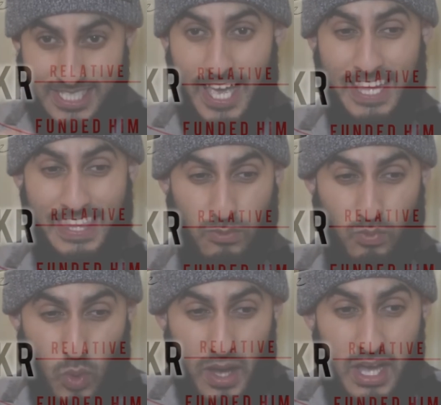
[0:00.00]
it, and then
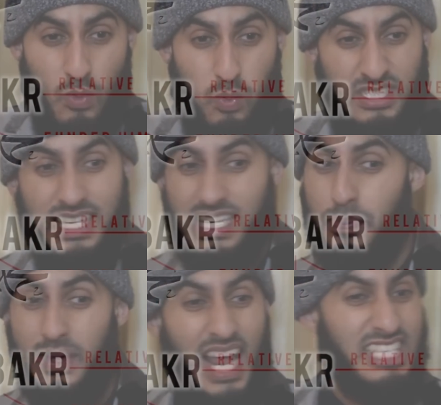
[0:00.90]
what was gonna
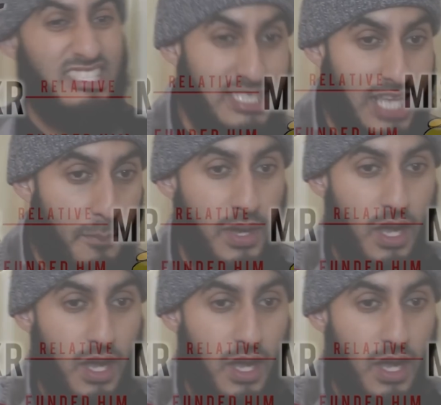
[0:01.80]
be like a stab